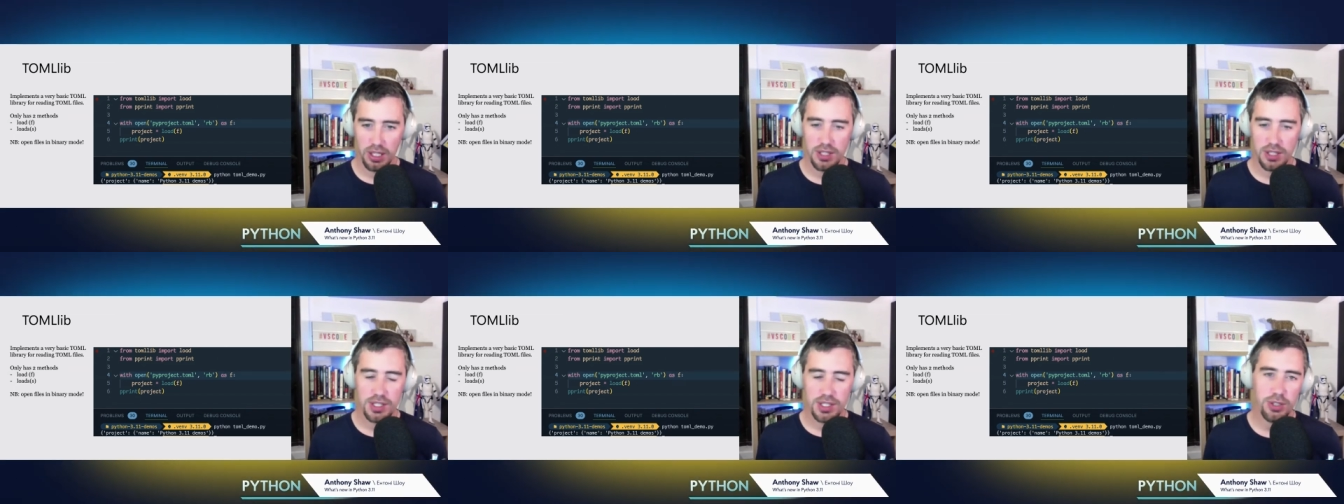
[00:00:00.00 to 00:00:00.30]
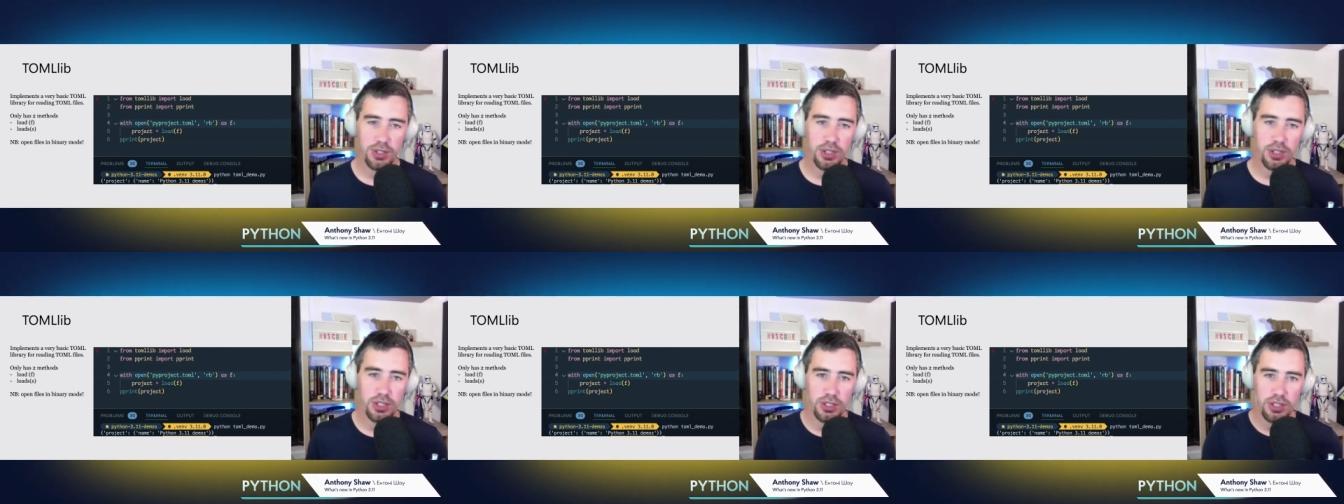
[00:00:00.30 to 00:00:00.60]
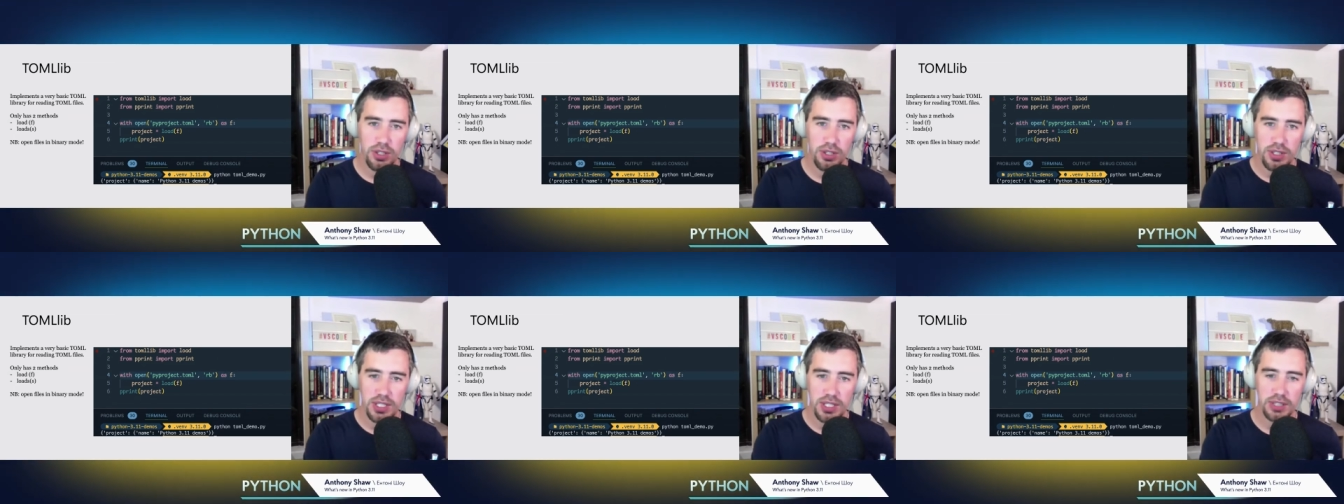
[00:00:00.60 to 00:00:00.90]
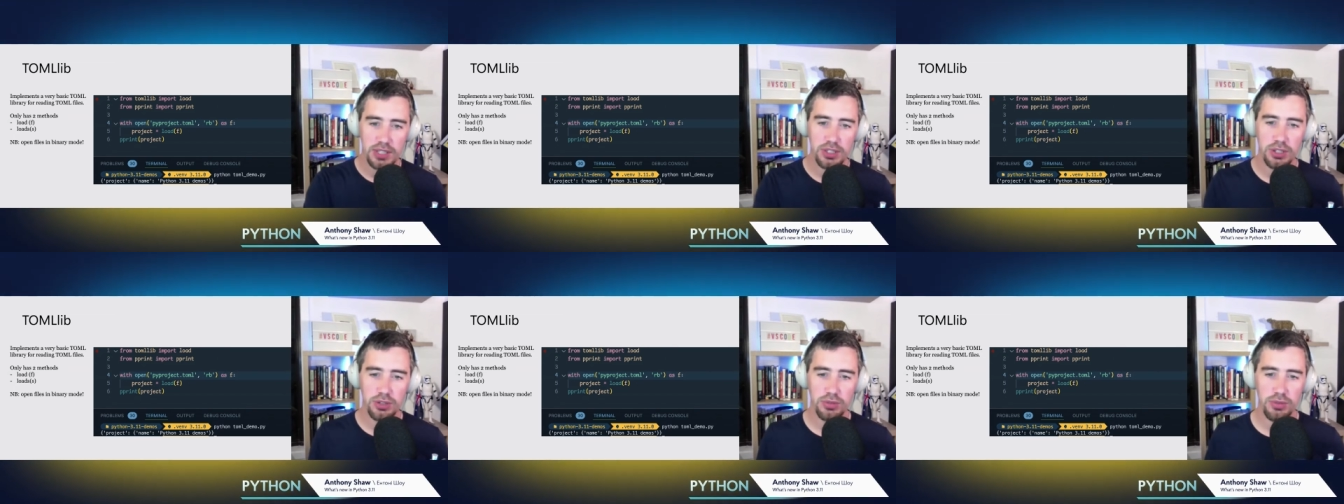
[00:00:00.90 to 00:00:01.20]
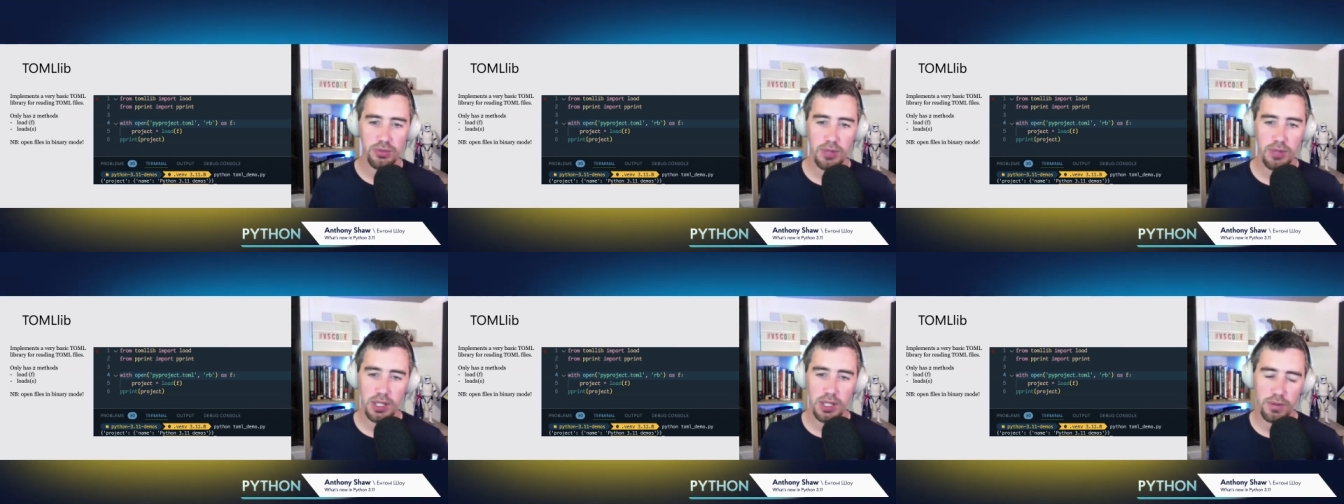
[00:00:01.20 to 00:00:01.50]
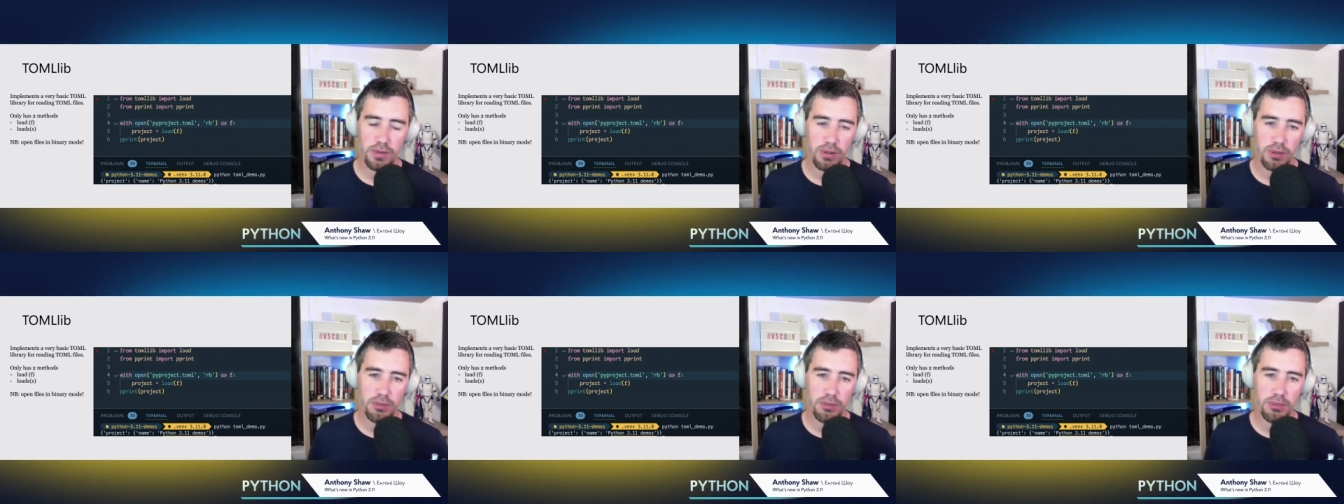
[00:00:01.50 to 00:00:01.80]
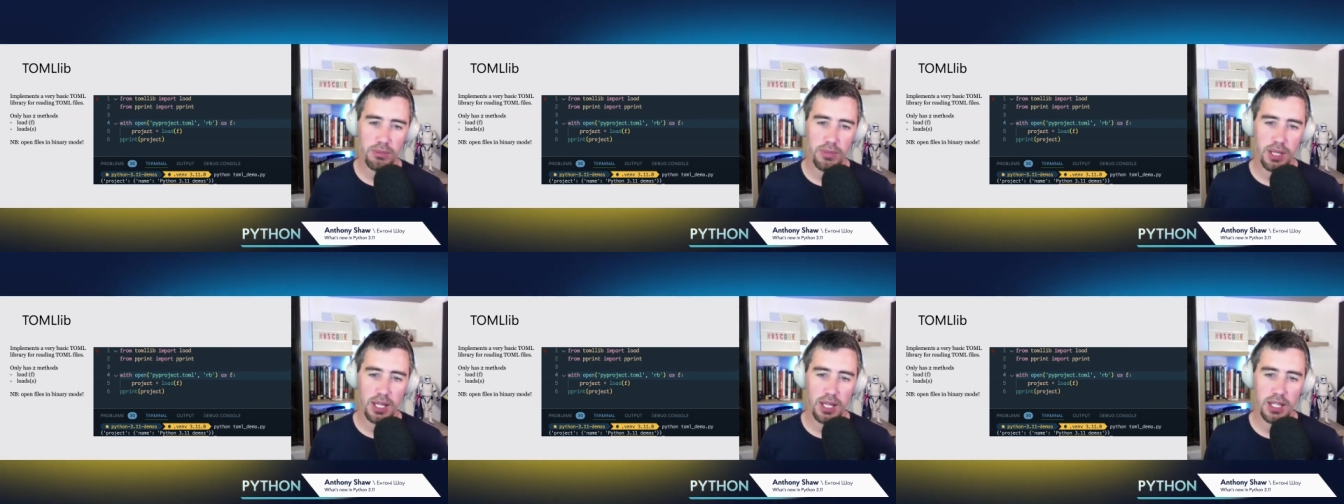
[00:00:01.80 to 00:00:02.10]
So you can use it to read
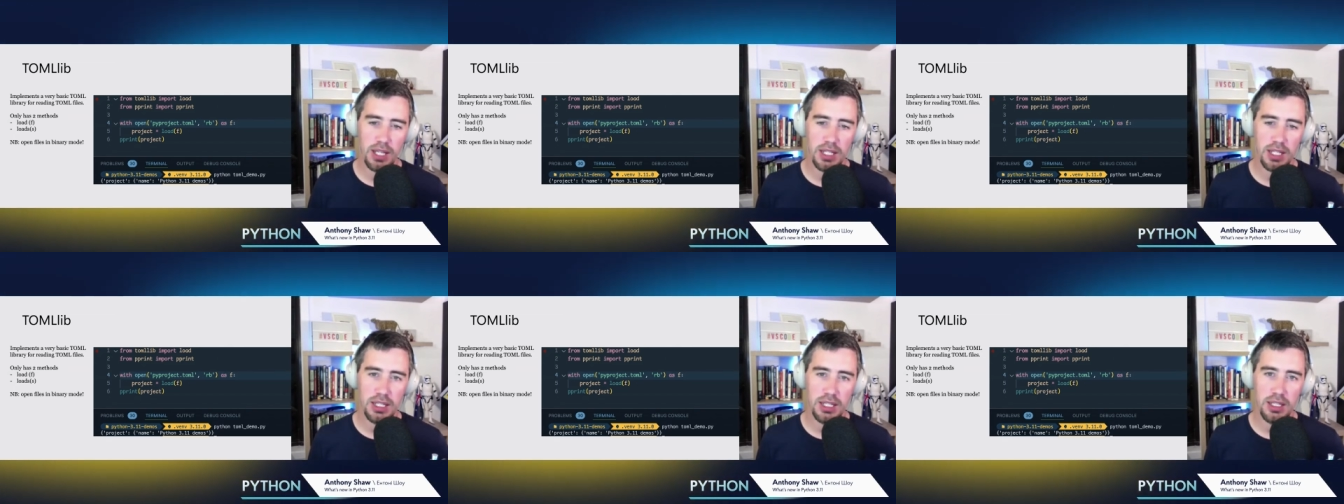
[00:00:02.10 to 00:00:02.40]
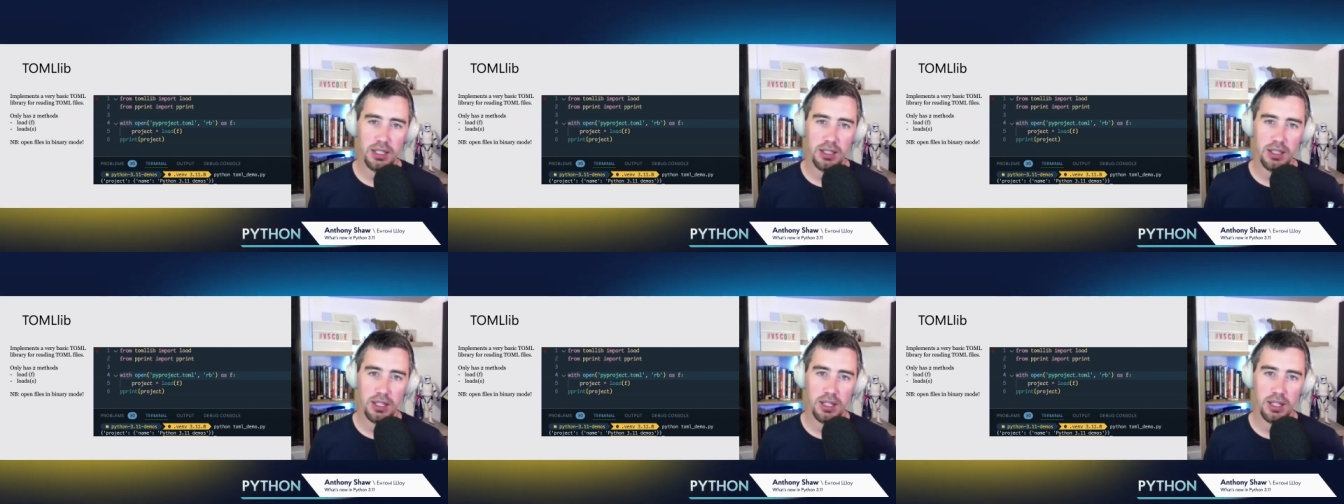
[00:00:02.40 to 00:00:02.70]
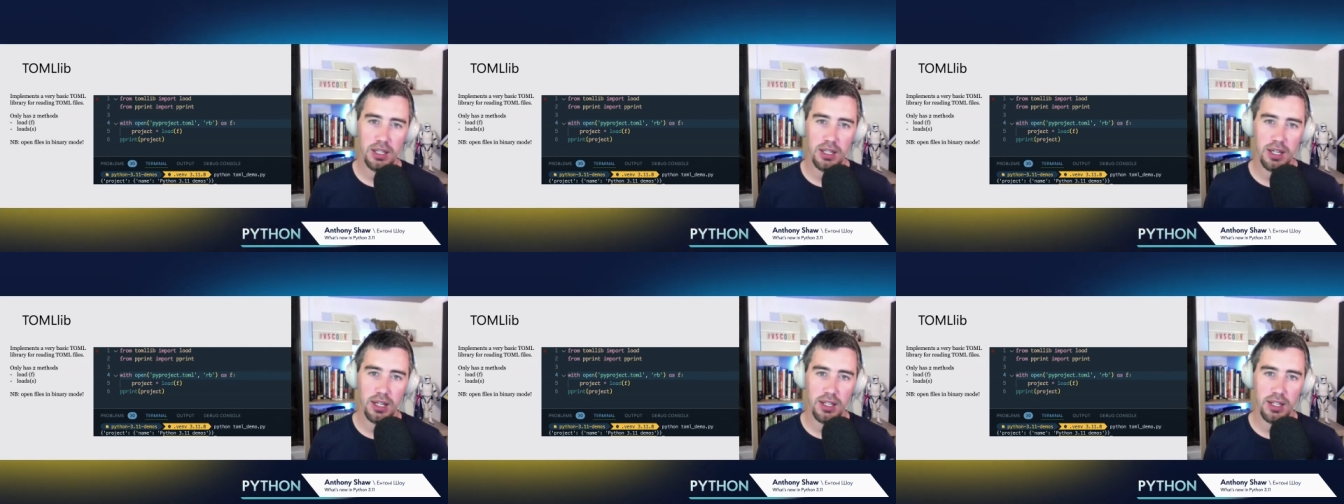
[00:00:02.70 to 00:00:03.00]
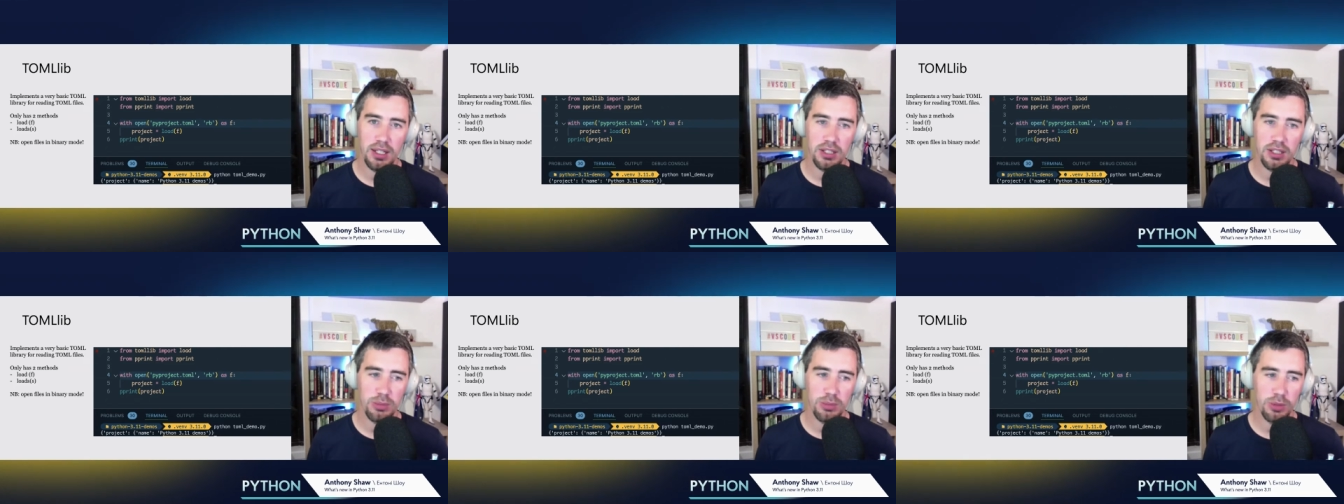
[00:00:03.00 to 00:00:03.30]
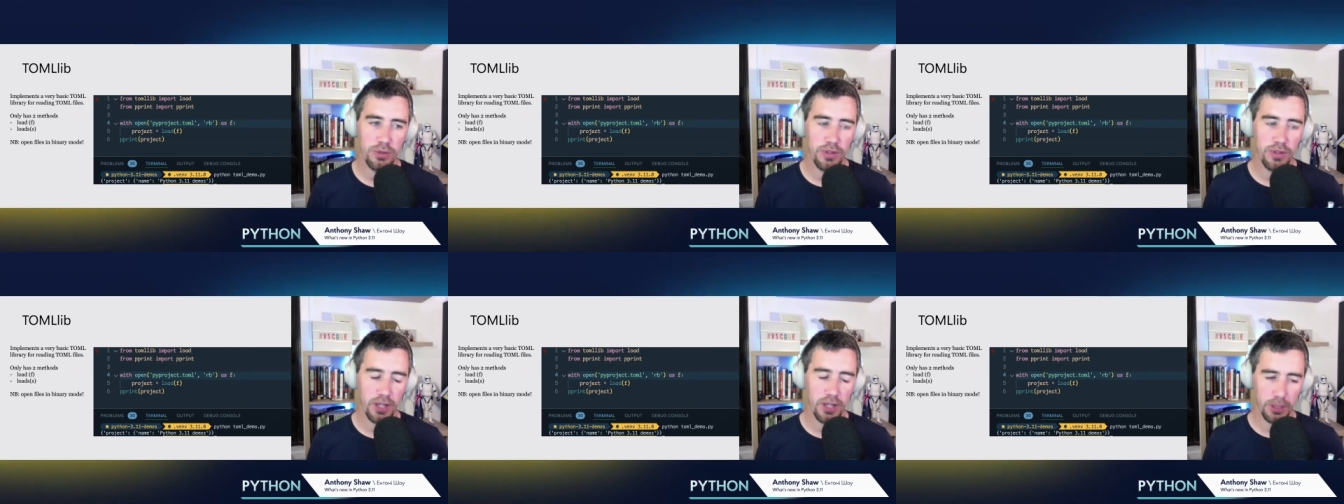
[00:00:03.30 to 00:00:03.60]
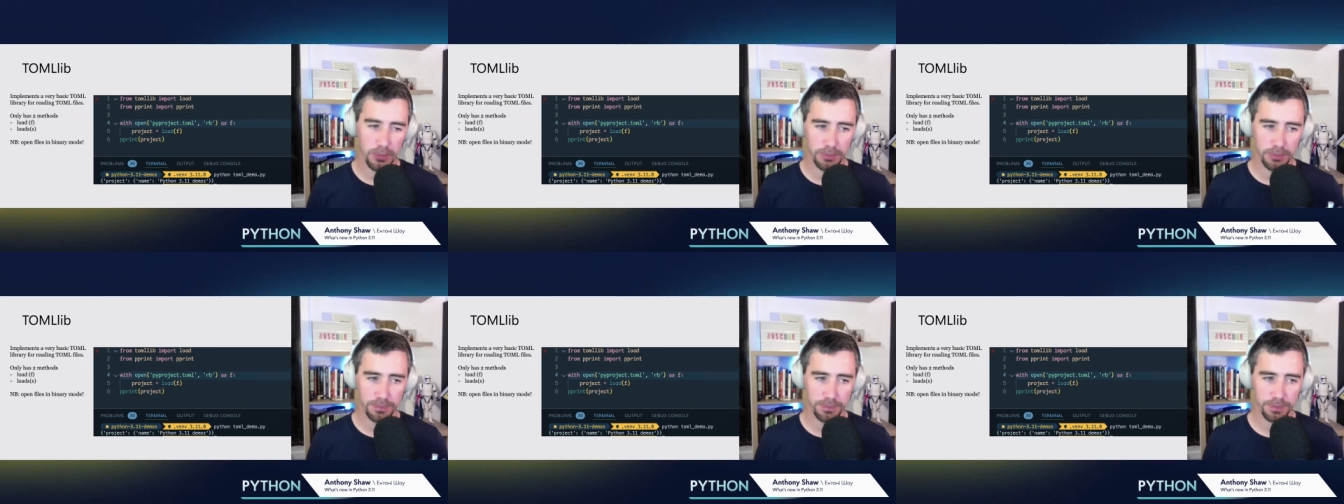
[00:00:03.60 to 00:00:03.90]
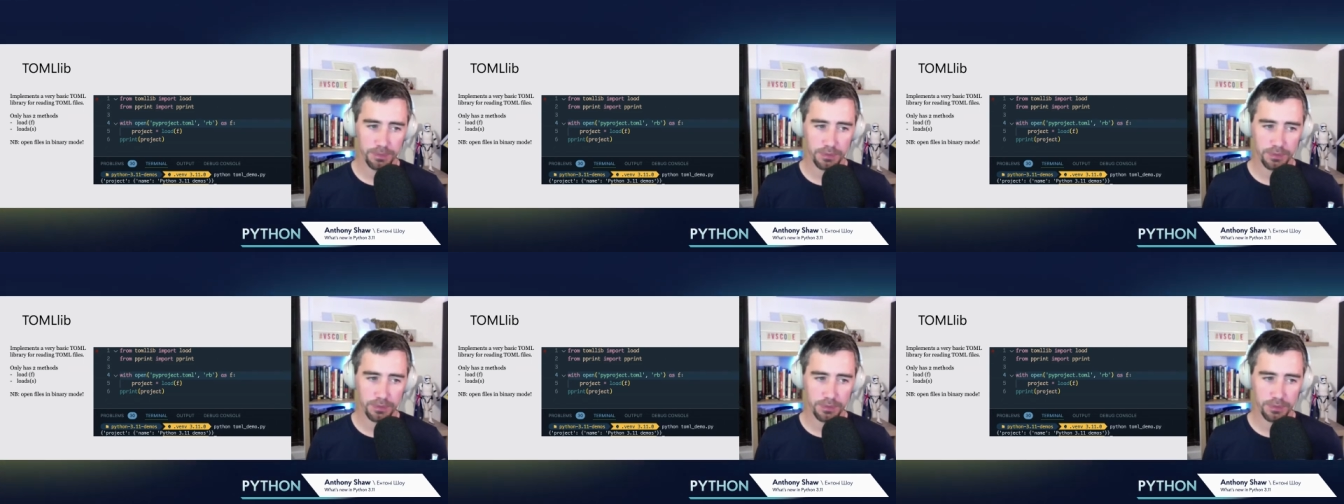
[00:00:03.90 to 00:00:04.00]
from any uh, any TOML file.